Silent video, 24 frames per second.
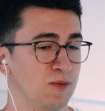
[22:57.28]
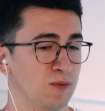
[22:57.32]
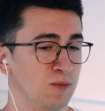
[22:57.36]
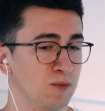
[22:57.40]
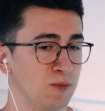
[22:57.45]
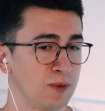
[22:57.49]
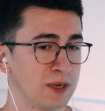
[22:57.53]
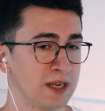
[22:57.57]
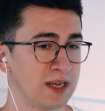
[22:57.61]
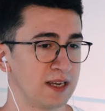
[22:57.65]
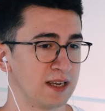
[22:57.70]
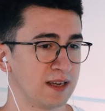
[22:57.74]

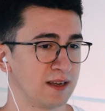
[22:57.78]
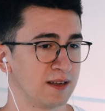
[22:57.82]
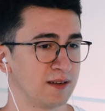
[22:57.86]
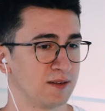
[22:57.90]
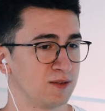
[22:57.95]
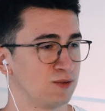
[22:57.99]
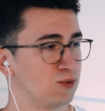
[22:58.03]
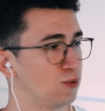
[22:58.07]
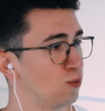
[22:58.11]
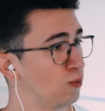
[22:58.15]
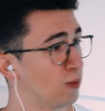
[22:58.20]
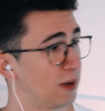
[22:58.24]
we
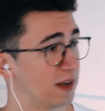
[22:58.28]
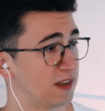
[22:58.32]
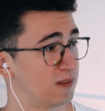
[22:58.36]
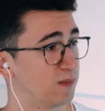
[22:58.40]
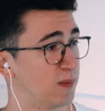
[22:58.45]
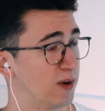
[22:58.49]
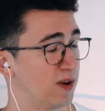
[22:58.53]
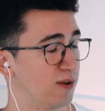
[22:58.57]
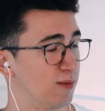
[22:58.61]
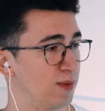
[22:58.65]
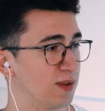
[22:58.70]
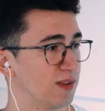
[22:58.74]
do
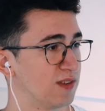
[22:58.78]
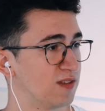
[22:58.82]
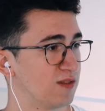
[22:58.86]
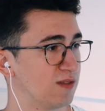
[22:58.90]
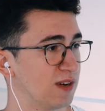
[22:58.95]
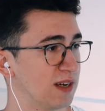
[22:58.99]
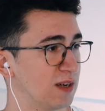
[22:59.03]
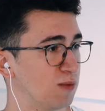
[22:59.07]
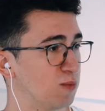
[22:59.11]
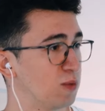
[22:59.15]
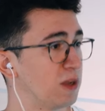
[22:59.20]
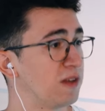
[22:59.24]

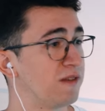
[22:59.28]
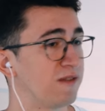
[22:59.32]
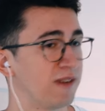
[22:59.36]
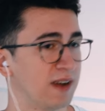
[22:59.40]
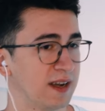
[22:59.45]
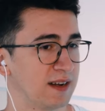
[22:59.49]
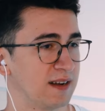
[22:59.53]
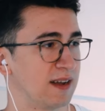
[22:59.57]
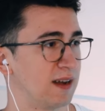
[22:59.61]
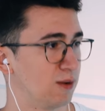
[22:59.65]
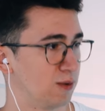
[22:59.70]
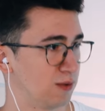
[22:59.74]
experiments, right? We
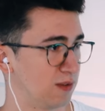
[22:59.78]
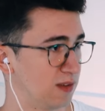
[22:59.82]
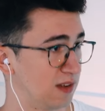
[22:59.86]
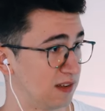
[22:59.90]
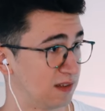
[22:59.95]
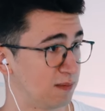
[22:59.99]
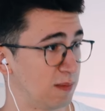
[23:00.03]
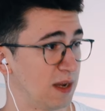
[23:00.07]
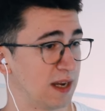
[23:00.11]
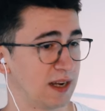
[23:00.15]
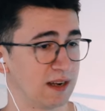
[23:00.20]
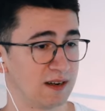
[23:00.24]
find out
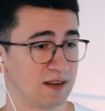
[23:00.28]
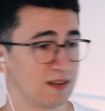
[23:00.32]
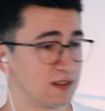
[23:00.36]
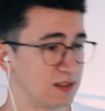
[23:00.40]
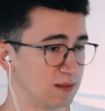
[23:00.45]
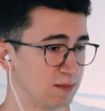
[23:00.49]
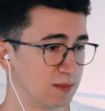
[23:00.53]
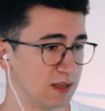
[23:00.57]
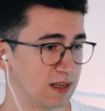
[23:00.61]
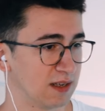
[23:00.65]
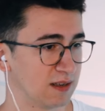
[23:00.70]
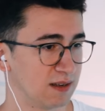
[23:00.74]
this
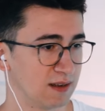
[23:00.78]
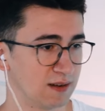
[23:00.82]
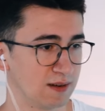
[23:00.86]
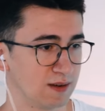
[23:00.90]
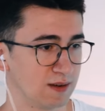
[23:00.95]
mechanism that,